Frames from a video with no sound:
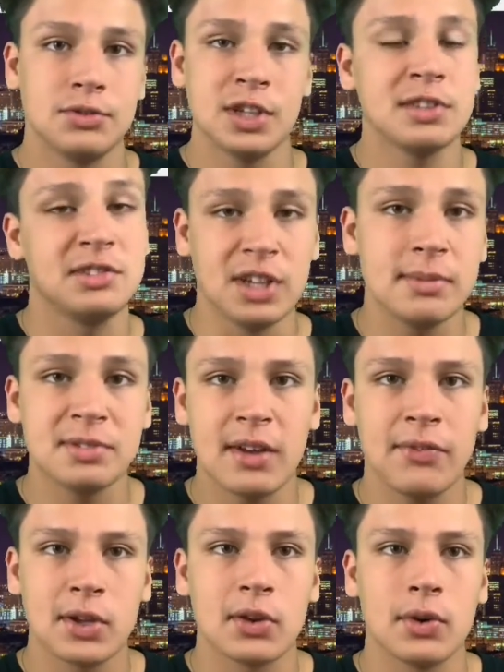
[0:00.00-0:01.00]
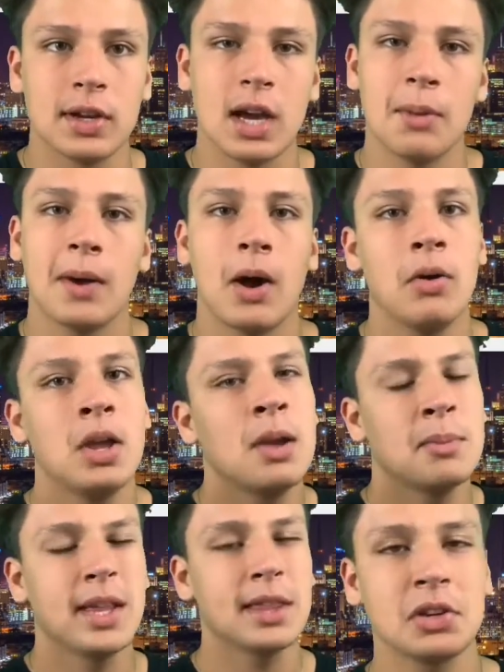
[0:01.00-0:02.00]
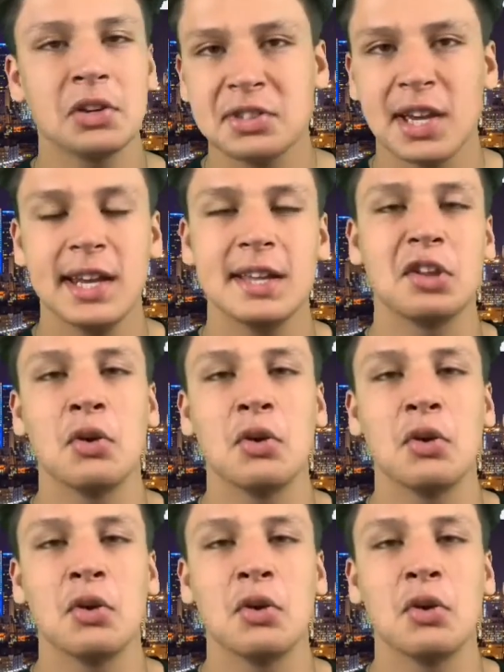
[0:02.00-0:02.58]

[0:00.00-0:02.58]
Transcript: Jesse James definitely going to help out. But third tight end,